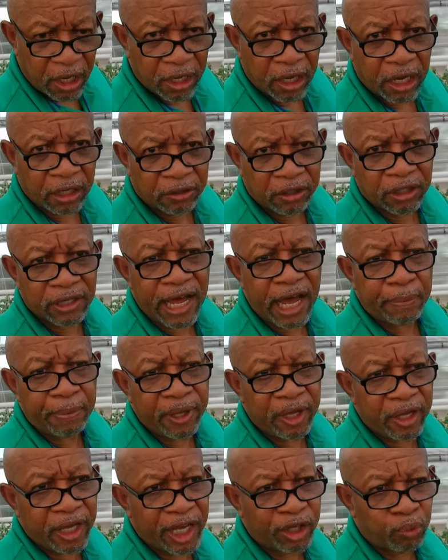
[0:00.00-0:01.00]

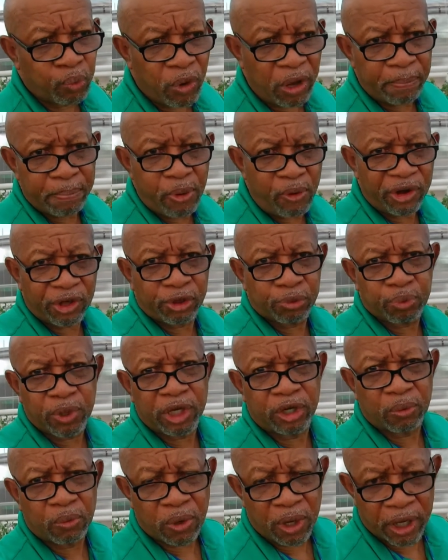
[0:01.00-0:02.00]
Tilapia is
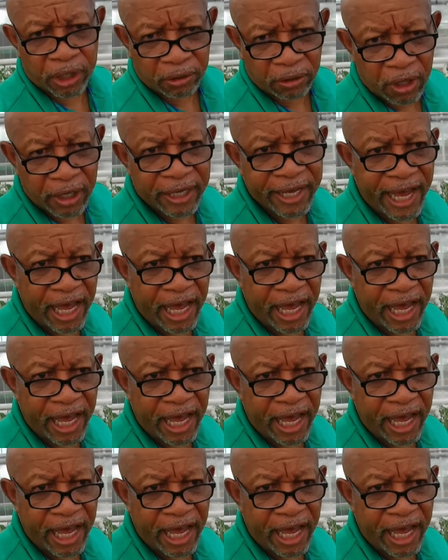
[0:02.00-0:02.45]
1.3-to-1.